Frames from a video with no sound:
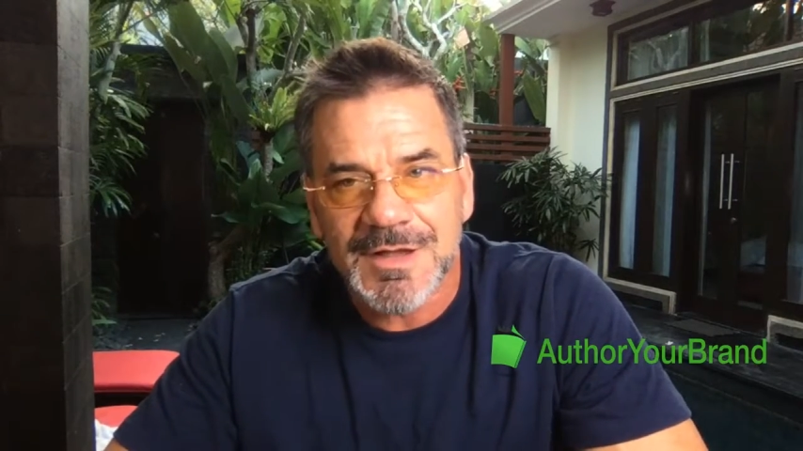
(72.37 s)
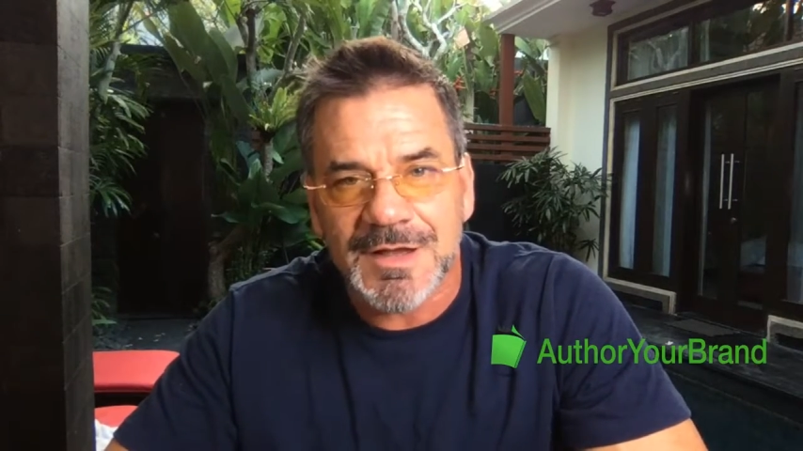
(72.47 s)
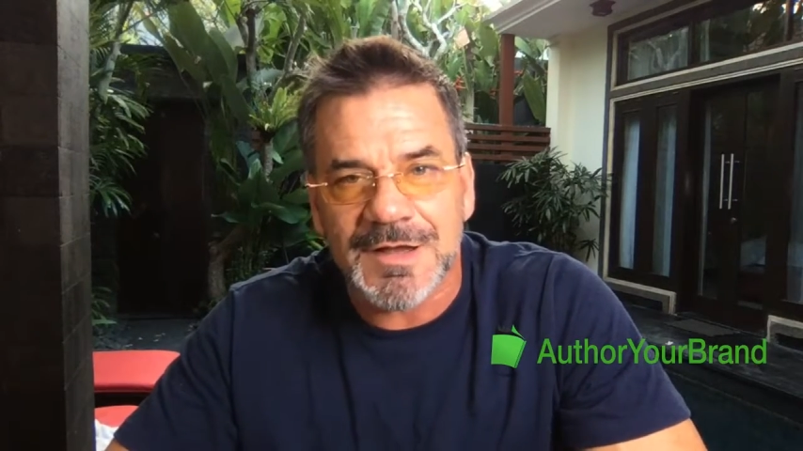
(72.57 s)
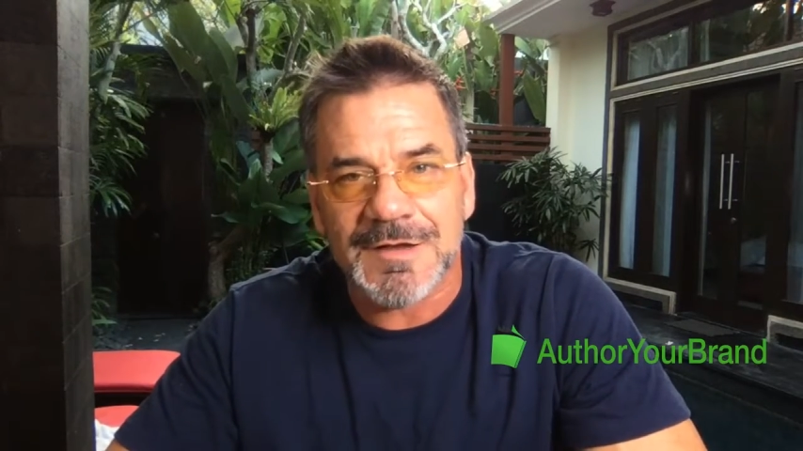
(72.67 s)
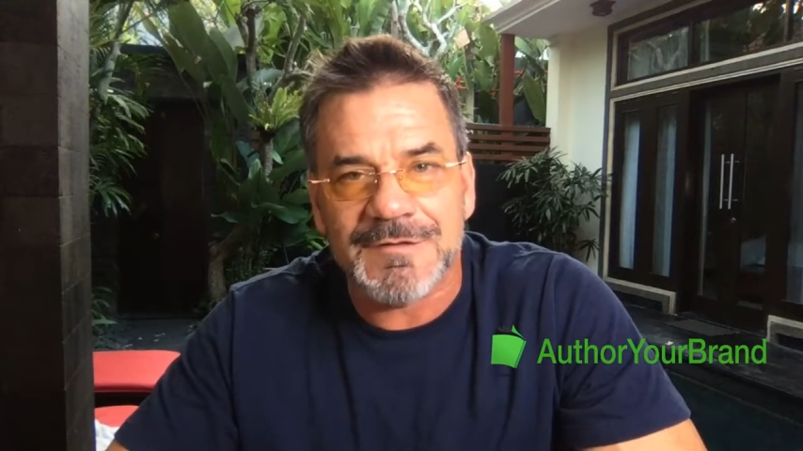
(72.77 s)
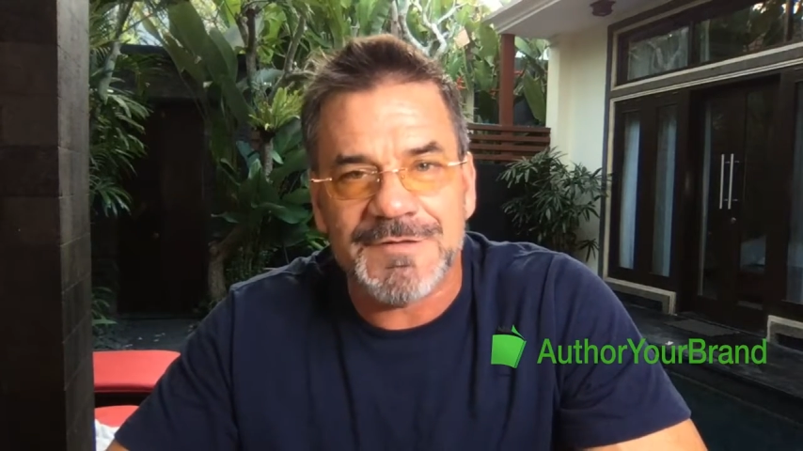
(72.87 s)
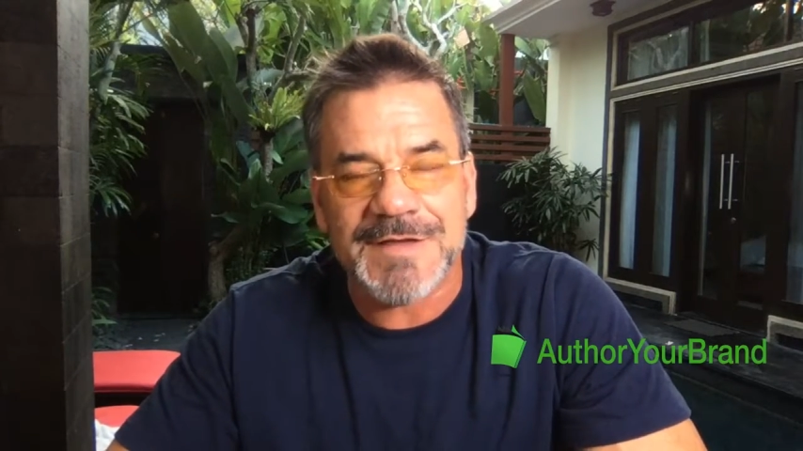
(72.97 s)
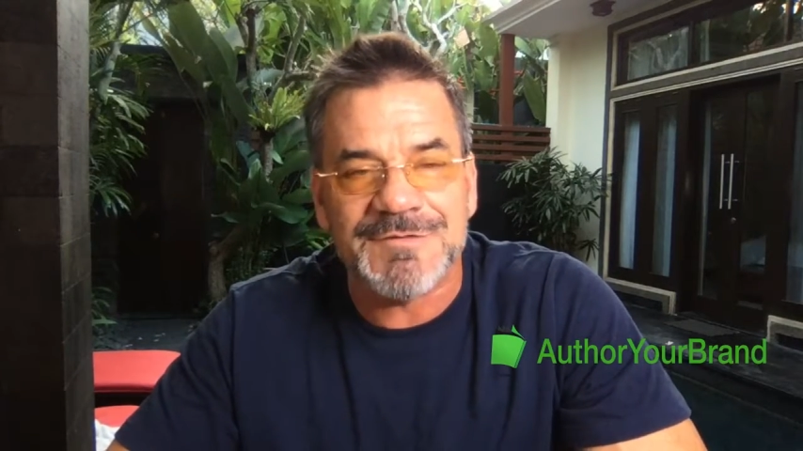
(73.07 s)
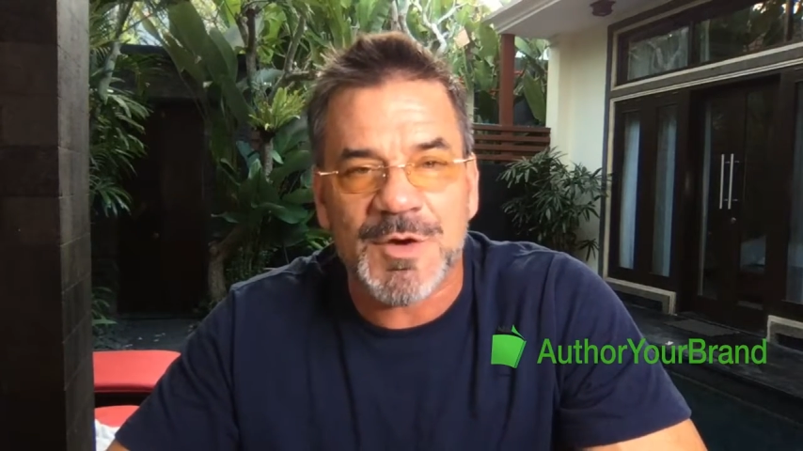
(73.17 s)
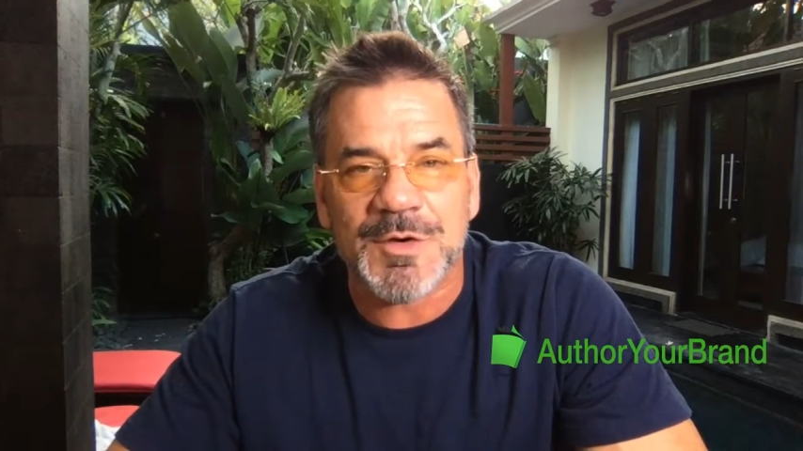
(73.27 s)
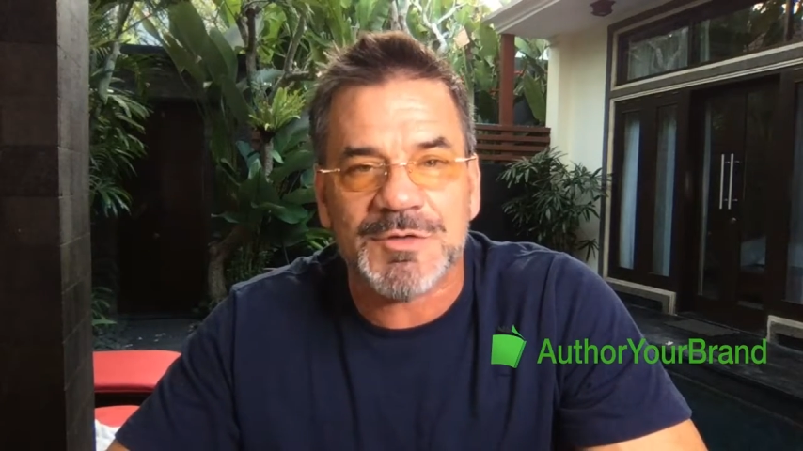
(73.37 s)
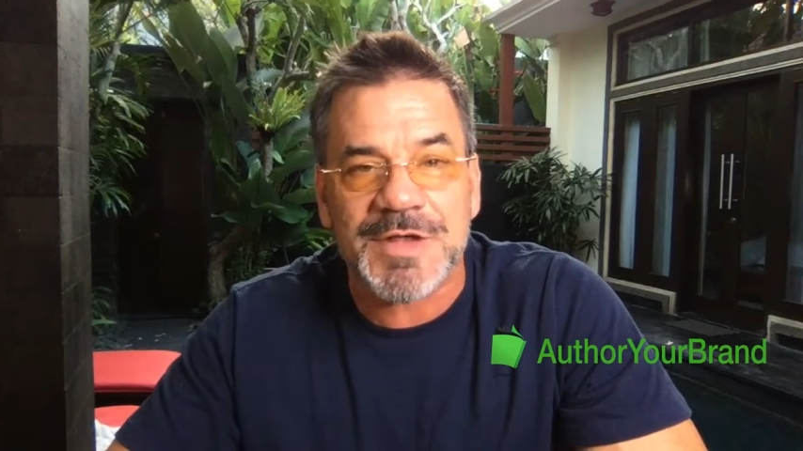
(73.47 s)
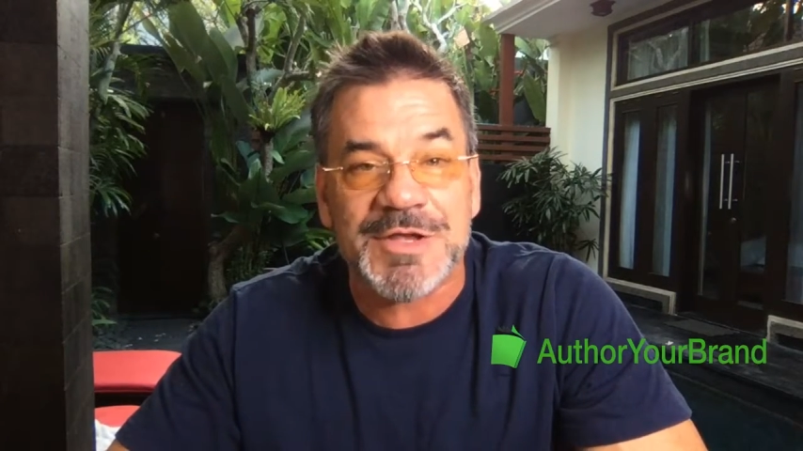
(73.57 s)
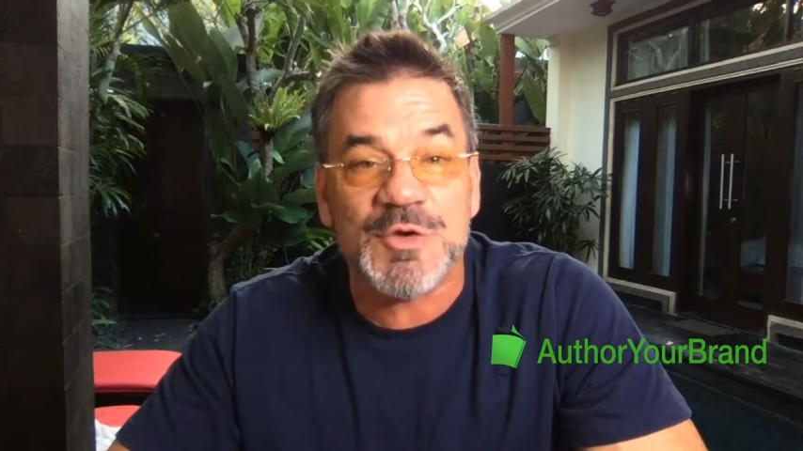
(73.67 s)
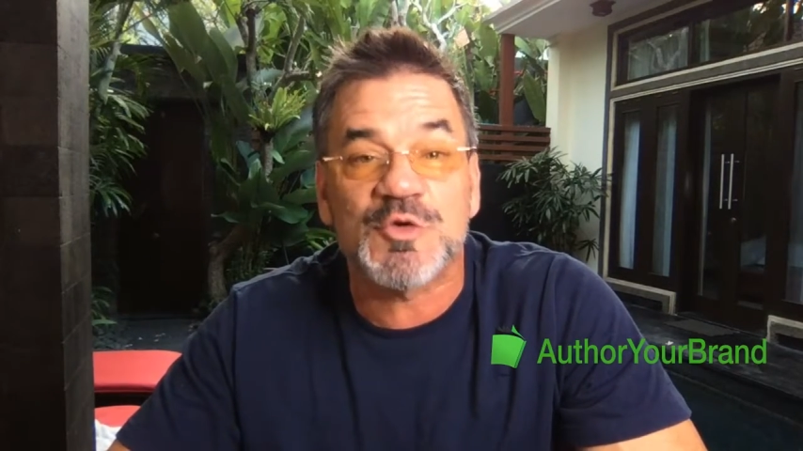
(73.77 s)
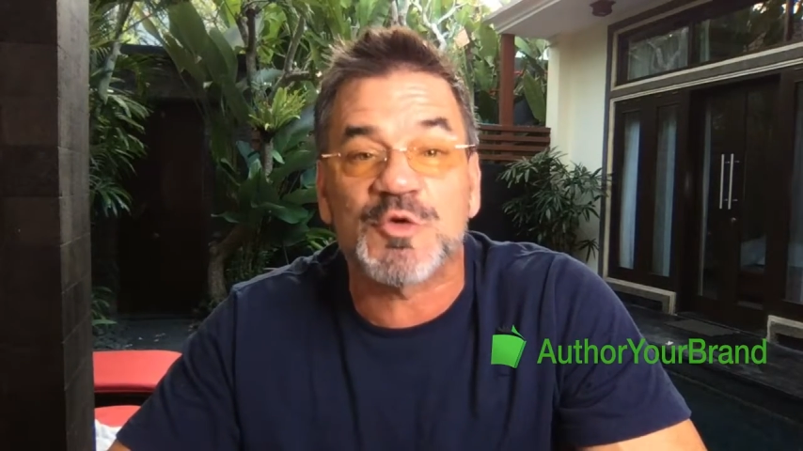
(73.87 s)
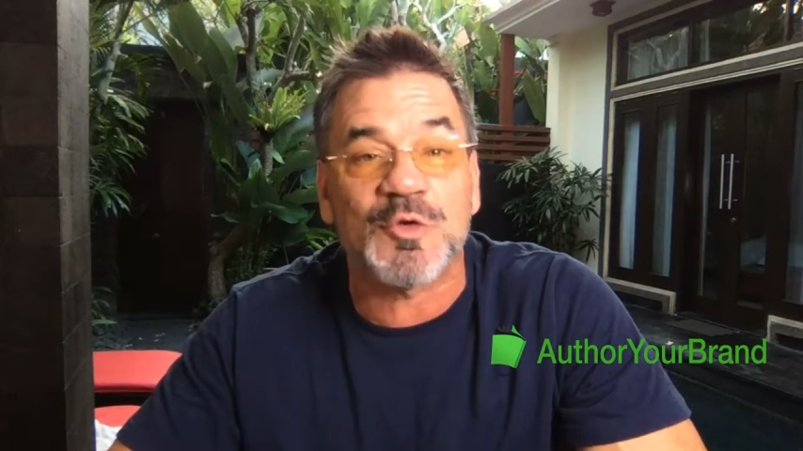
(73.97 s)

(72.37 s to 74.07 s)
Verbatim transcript: uh, they've noticed a huge